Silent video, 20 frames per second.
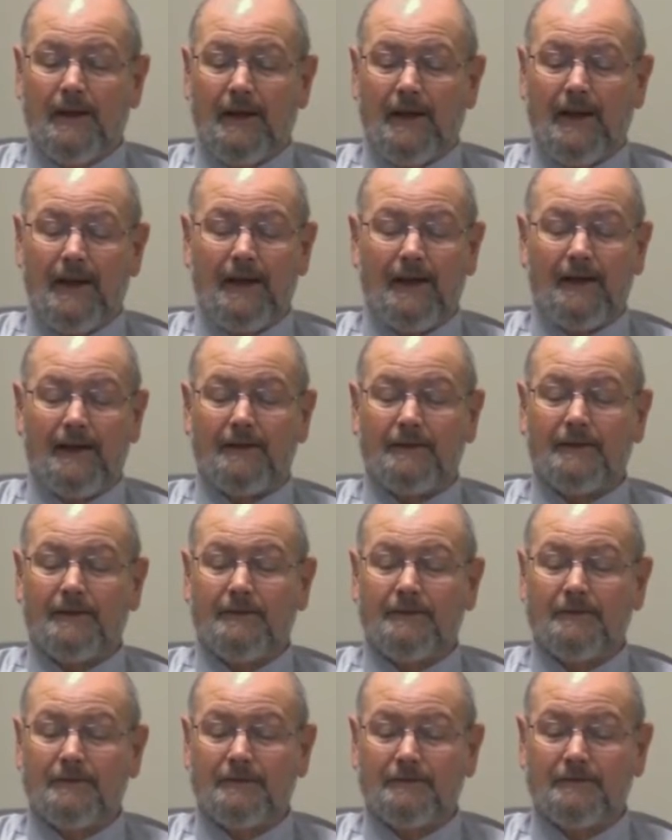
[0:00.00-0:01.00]
And
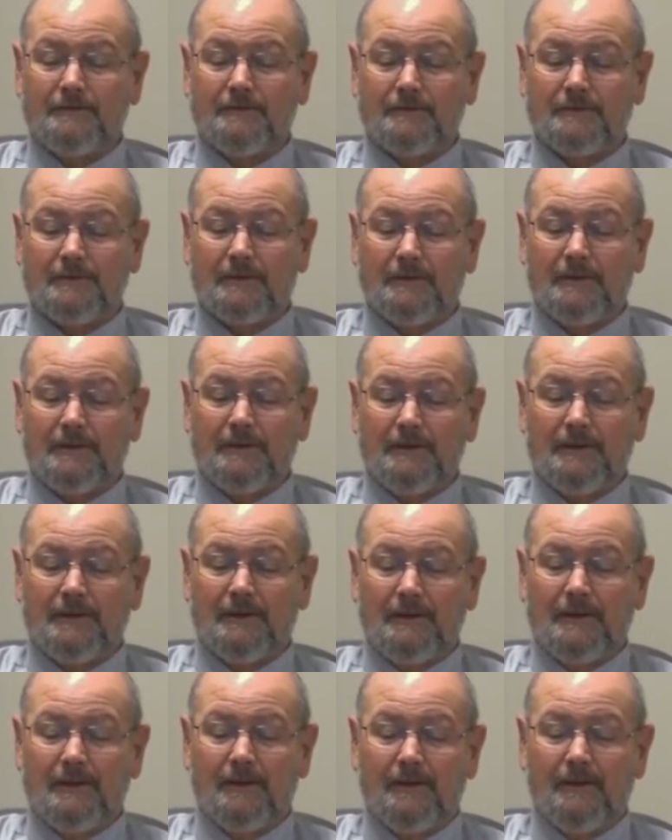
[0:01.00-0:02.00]

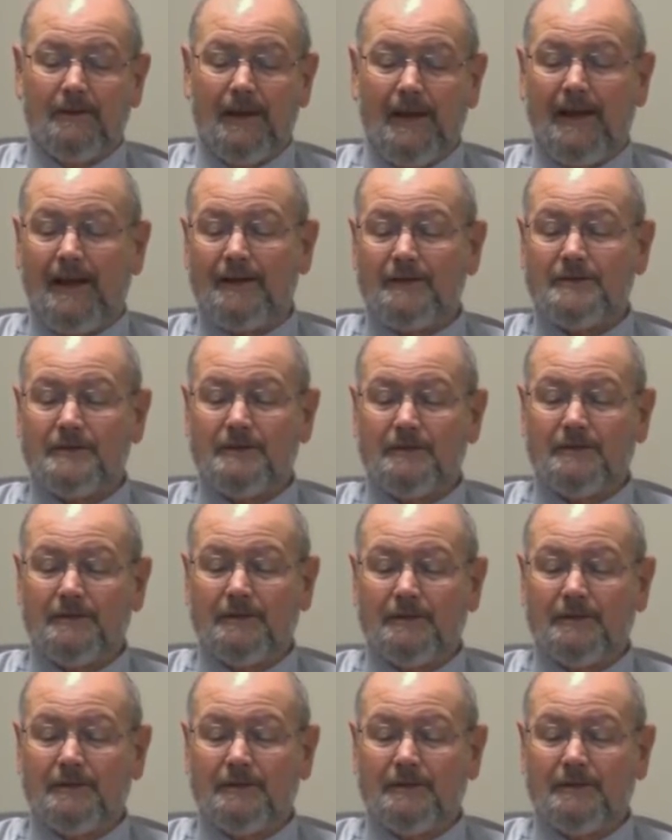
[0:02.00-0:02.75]
that